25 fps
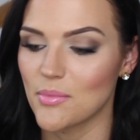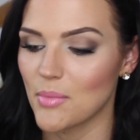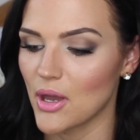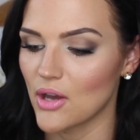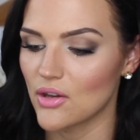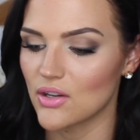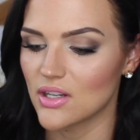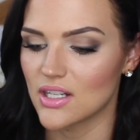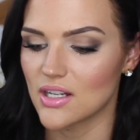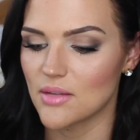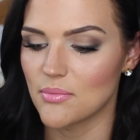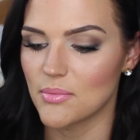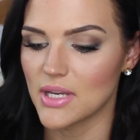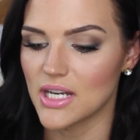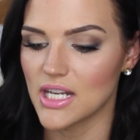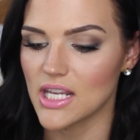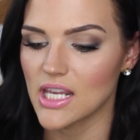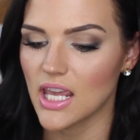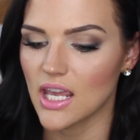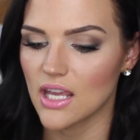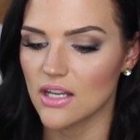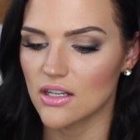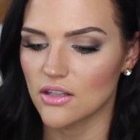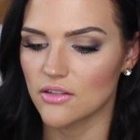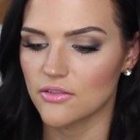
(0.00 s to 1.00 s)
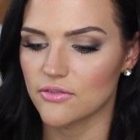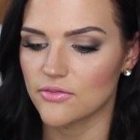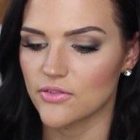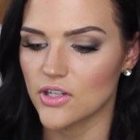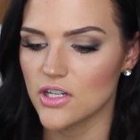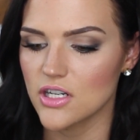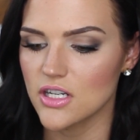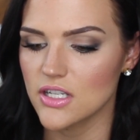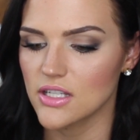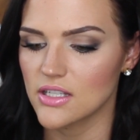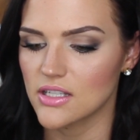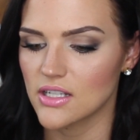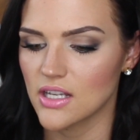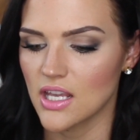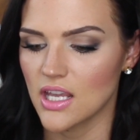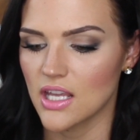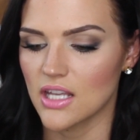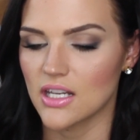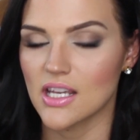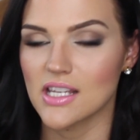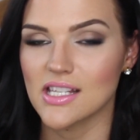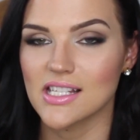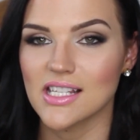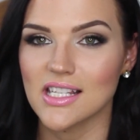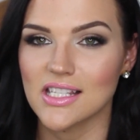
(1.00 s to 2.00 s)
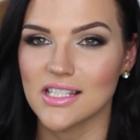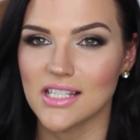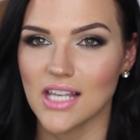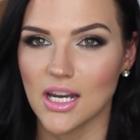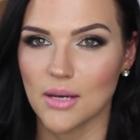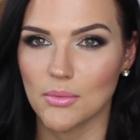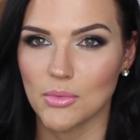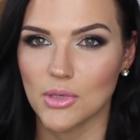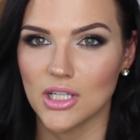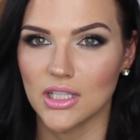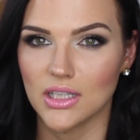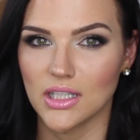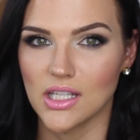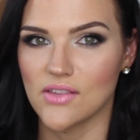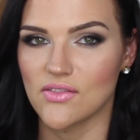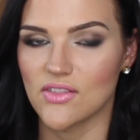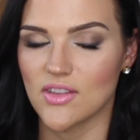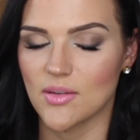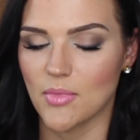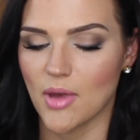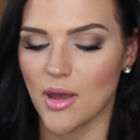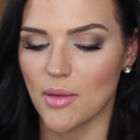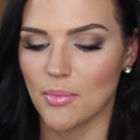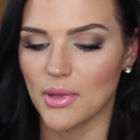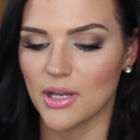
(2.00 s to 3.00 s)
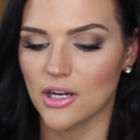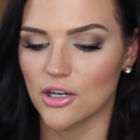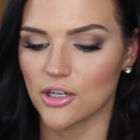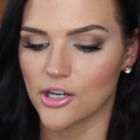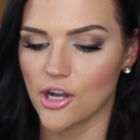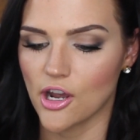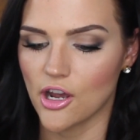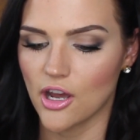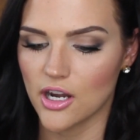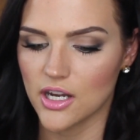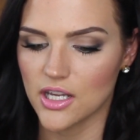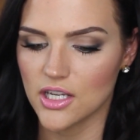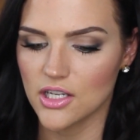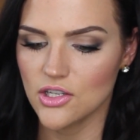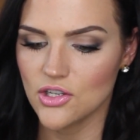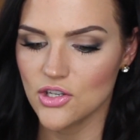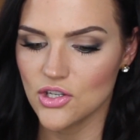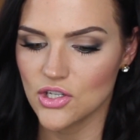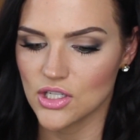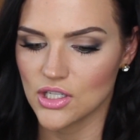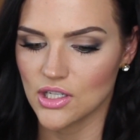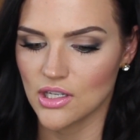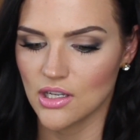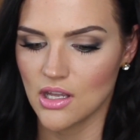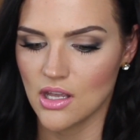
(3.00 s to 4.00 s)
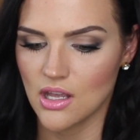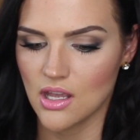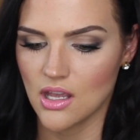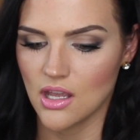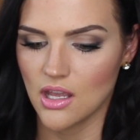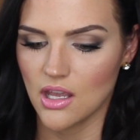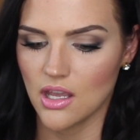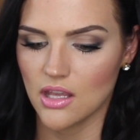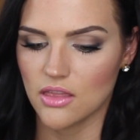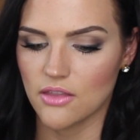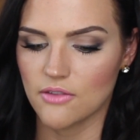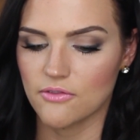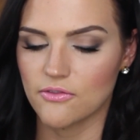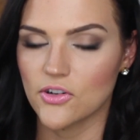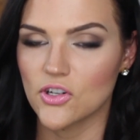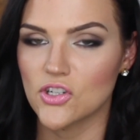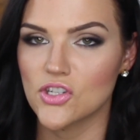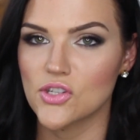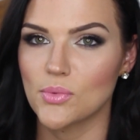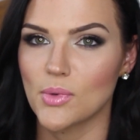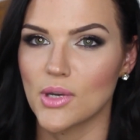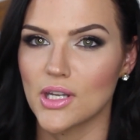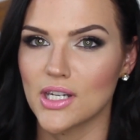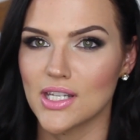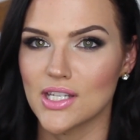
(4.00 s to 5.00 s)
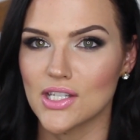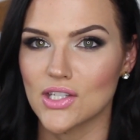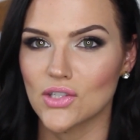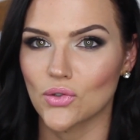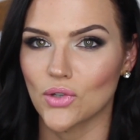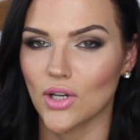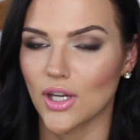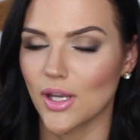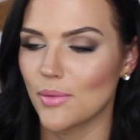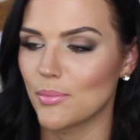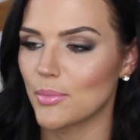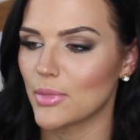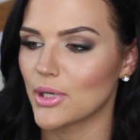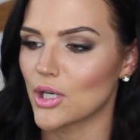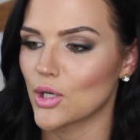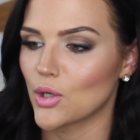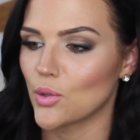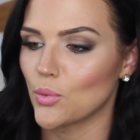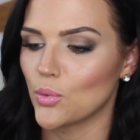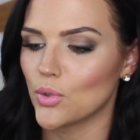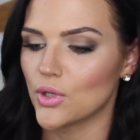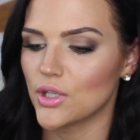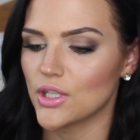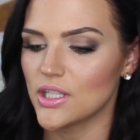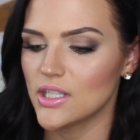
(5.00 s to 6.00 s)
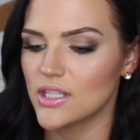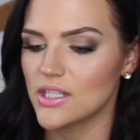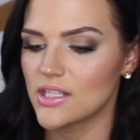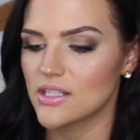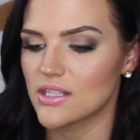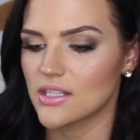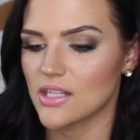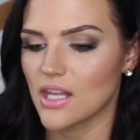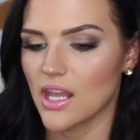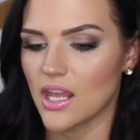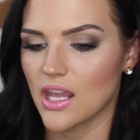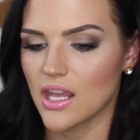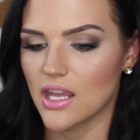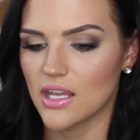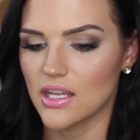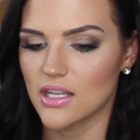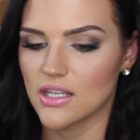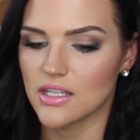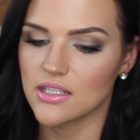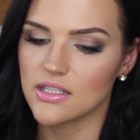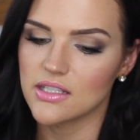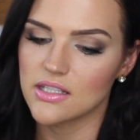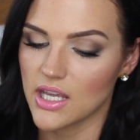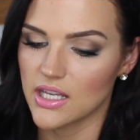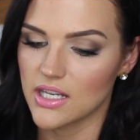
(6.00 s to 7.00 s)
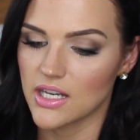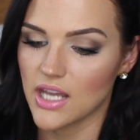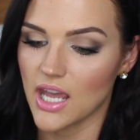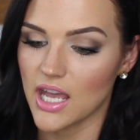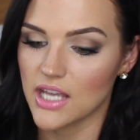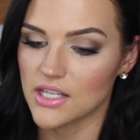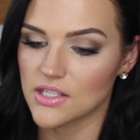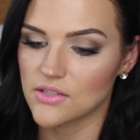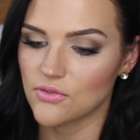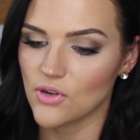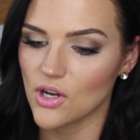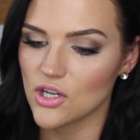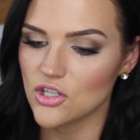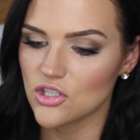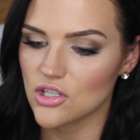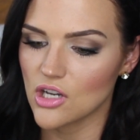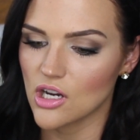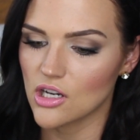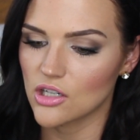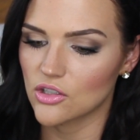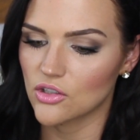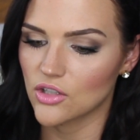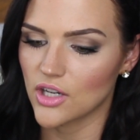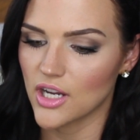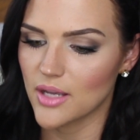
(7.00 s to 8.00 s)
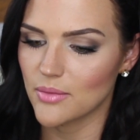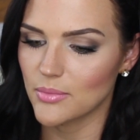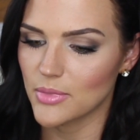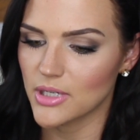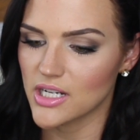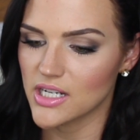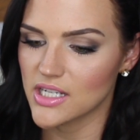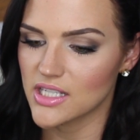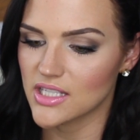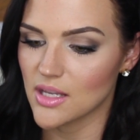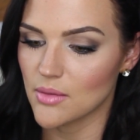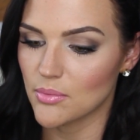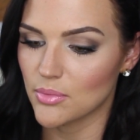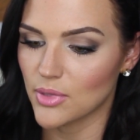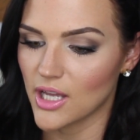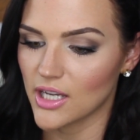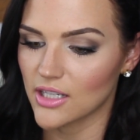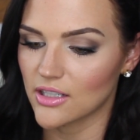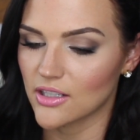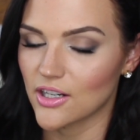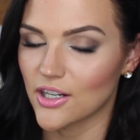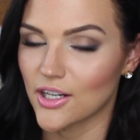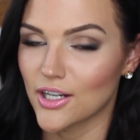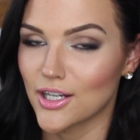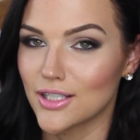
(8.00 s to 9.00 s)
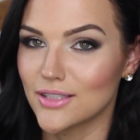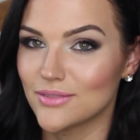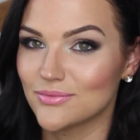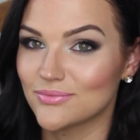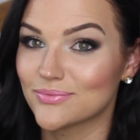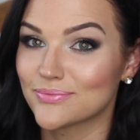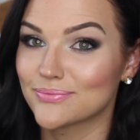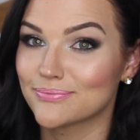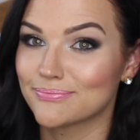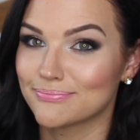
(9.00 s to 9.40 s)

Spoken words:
them out in a mini candle first. And as I said, I'm going to leave them up at our cottage. The first one is Cranberry Woods, and it has fresh tart cranberries, black currant,